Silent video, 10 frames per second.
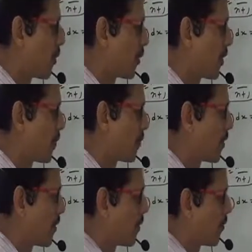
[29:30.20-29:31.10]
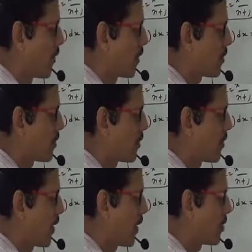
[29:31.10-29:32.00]
Okay, first in
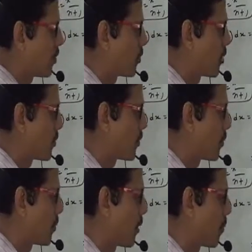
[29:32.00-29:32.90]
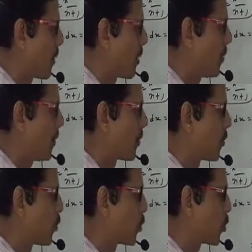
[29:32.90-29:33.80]
the x you substitute the upper limit,
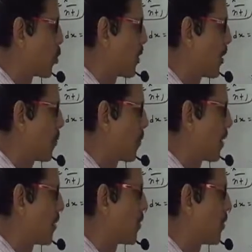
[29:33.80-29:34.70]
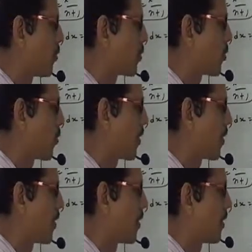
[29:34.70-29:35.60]
2 square minus 0 square,
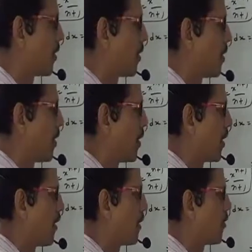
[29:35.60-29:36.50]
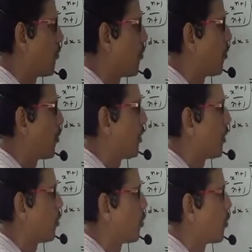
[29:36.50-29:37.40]
and here 4
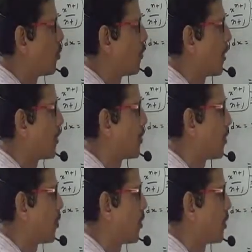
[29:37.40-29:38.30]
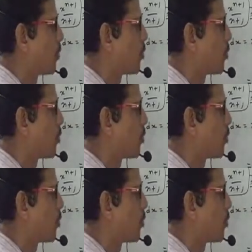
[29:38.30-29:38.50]
into 2 minus 0 is